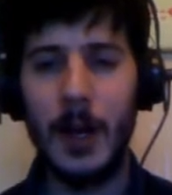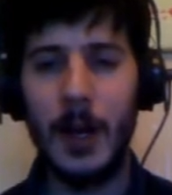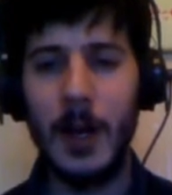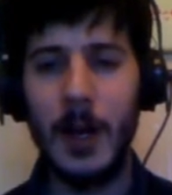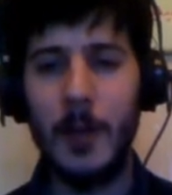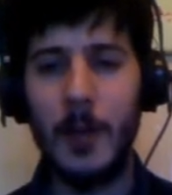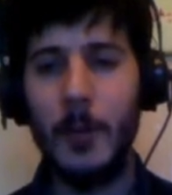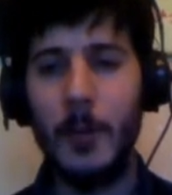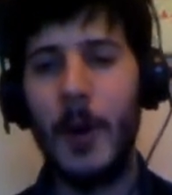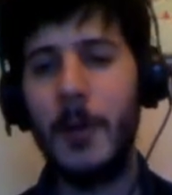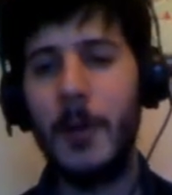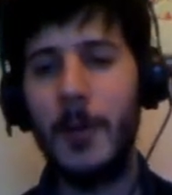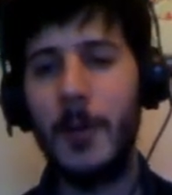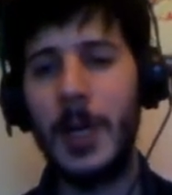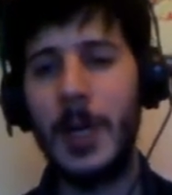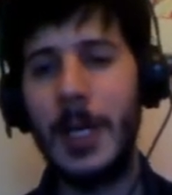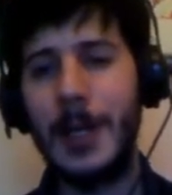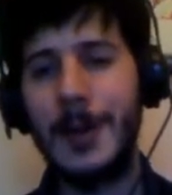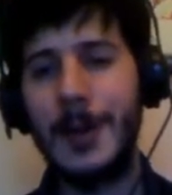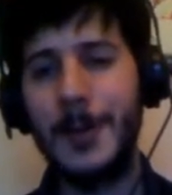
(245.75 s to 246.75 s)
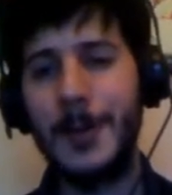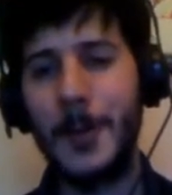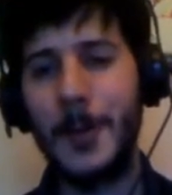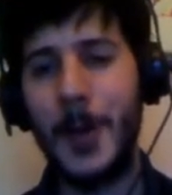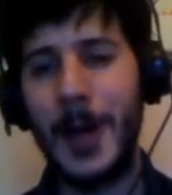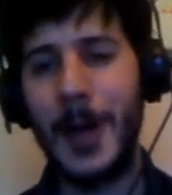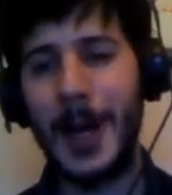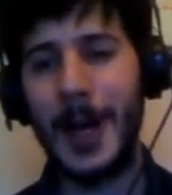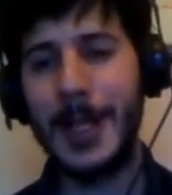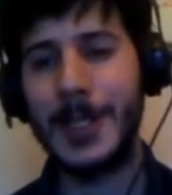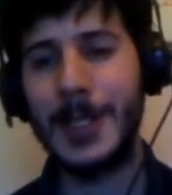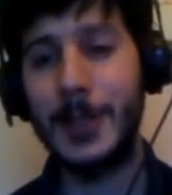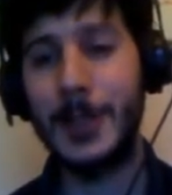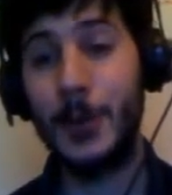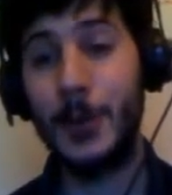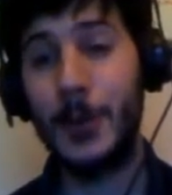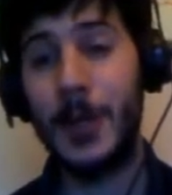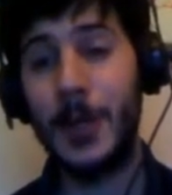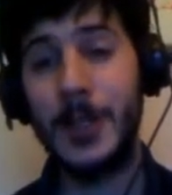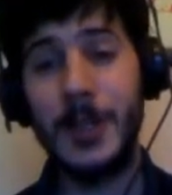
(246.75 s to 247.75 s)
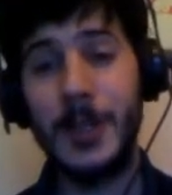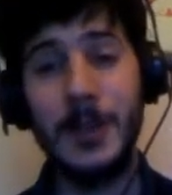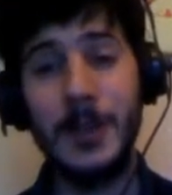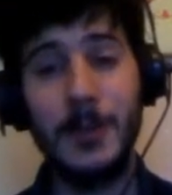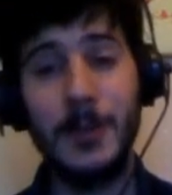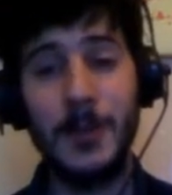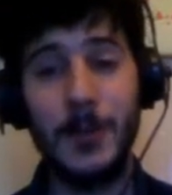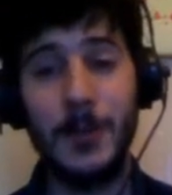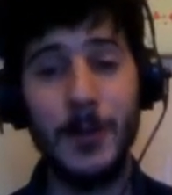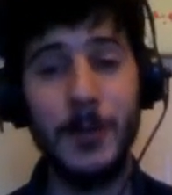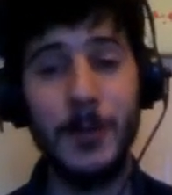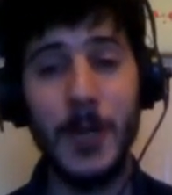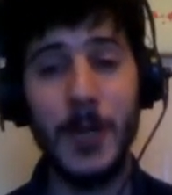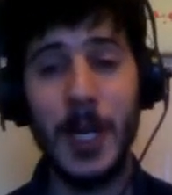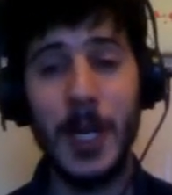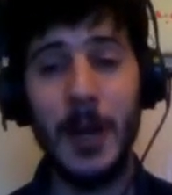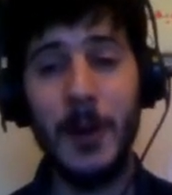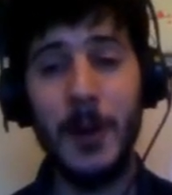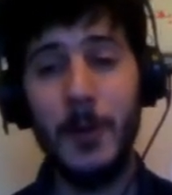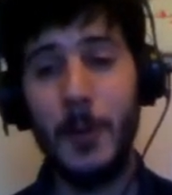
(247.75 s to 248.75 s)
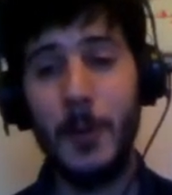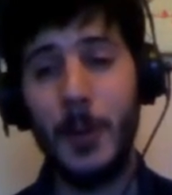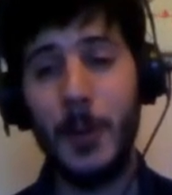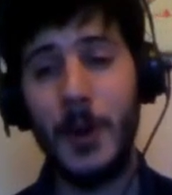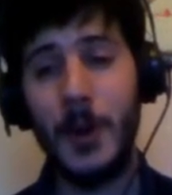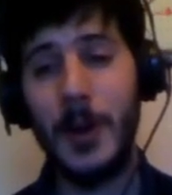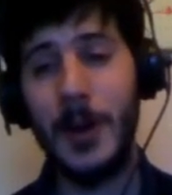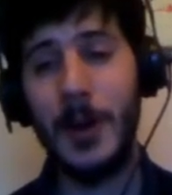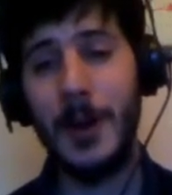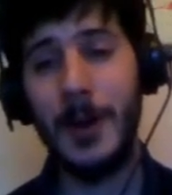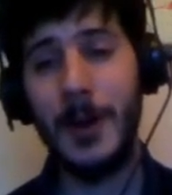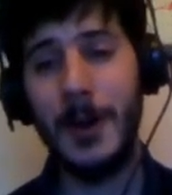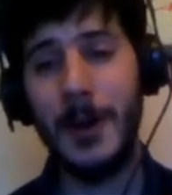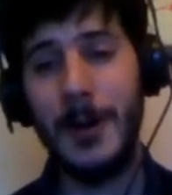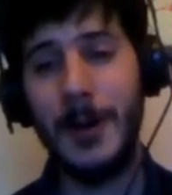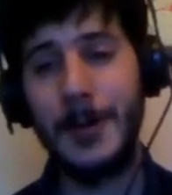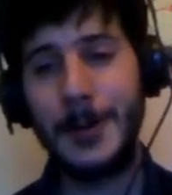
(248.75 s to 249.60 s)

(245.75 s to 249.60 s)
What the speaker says: Might mean I'm a bit less talkative for the video, but